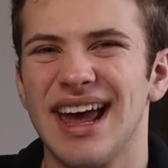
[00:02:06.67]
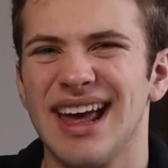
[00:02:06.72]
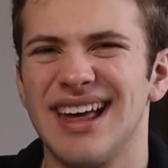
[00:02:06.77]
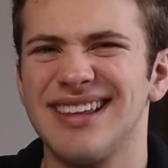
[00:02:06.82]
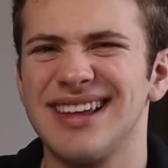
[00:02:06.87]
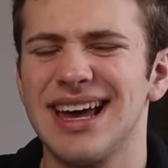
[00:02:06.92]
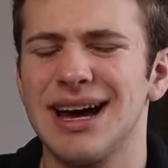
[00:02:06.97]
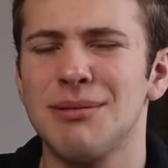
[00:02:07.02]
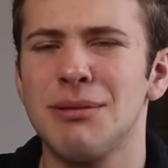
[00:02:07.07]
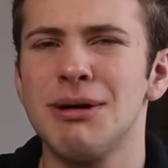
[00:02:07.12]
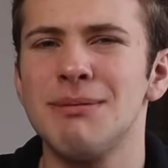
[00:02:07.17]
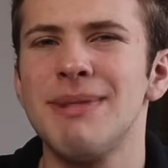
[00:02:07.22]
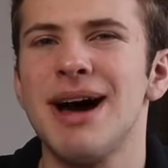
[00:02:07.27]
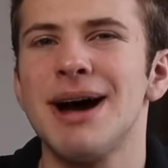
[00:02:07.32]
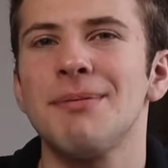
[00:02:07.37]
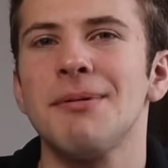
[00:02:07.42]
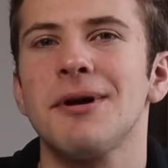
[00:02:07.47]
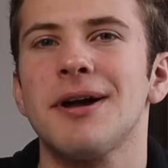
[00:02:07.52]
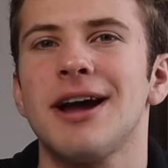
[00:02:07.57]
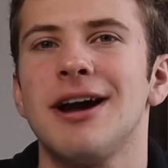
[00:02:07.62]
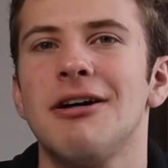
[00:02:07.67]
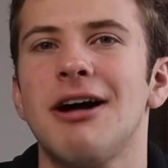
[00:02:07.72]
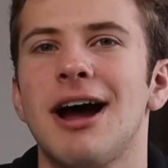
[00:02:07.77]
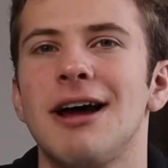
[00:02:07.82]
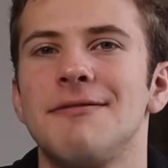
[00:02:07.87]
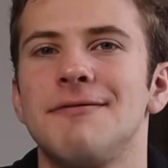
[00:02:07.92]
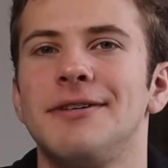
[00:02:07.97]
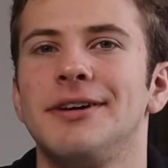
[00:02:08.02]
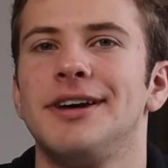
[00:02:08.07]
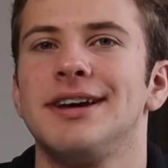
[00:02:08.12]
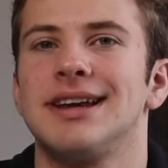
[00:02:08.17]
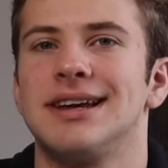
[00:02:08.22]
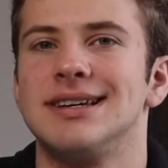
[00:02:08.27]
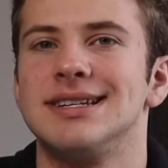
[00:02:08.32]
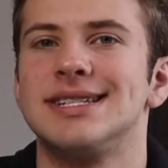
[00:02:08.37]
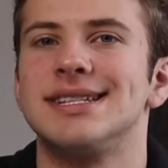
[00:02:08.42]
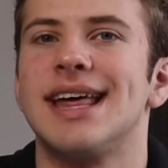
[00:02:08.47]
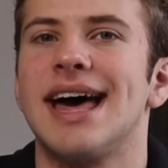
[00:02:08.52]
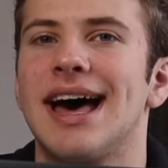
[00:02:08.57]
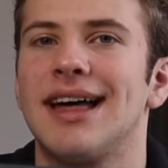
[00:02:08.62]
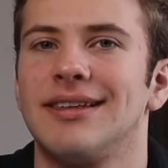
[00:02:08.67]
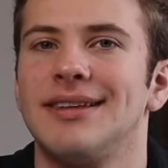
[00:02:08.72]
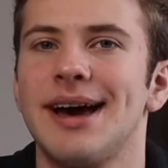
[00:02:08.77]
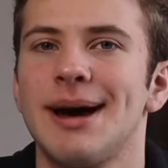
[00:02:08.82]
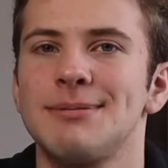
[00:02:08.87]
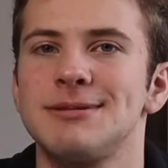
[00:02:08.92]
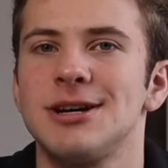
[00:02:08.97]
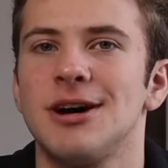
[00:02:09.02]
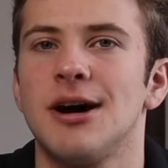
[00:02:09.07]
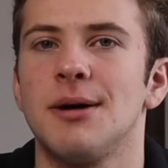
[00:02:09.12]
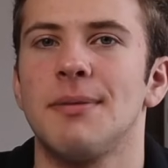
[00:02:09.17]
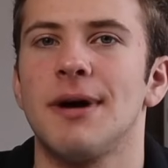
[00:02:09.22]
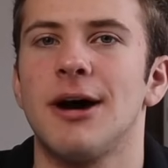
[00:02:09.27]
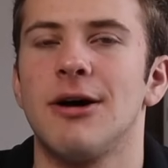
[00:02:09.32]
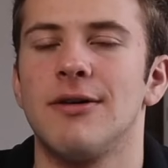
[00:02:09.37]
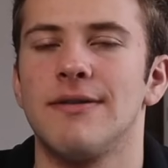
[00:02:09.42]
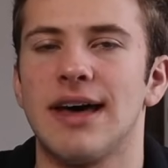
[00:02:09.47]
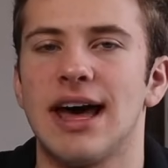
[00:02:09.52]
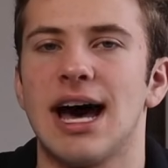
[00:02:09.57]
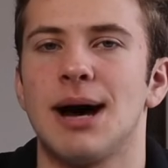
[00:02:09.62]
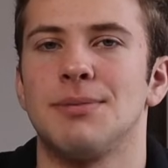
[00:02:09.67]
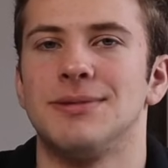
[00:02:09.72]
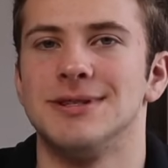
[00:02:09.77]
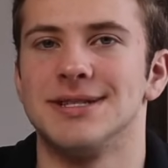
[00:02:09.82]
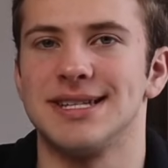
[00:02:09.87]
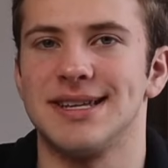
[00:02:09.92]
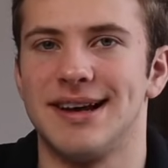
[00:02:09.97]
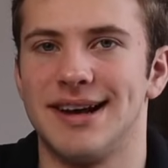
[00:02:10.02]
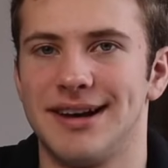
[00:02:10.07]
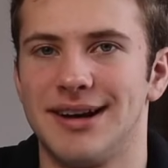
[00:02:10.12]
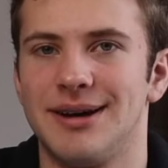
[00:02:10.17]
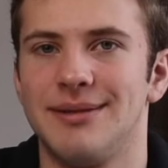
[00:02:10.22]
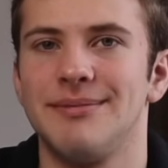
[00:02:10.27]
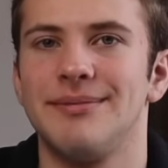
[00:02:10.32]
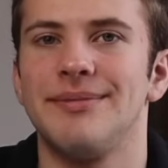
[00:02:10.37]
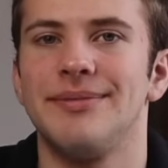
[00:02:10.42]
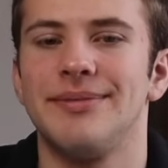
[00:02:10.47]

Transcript: and the M1 MacBook Air I feel like is that laptop out of Apple's lineup.